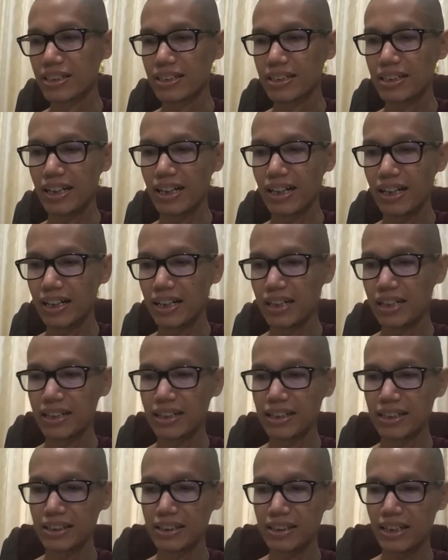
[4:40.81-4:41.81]

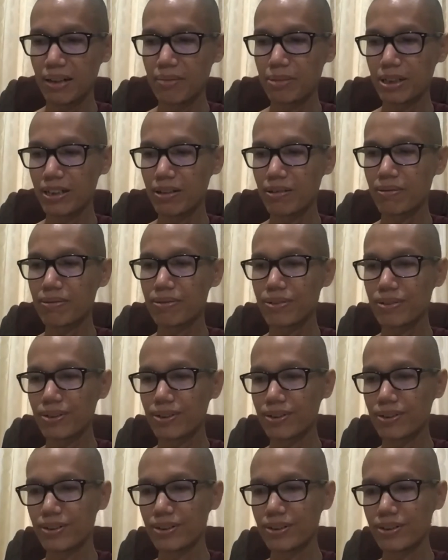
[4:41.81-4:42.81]
coming
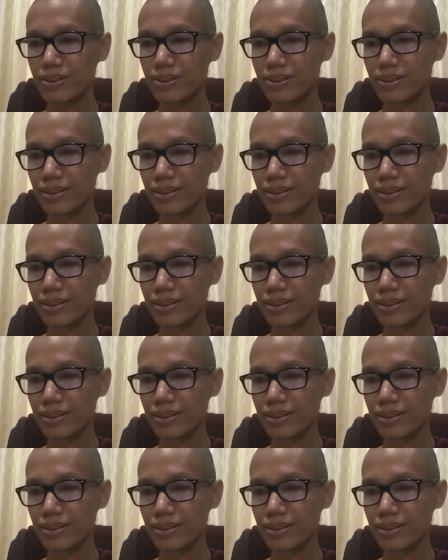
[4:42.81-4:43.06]
from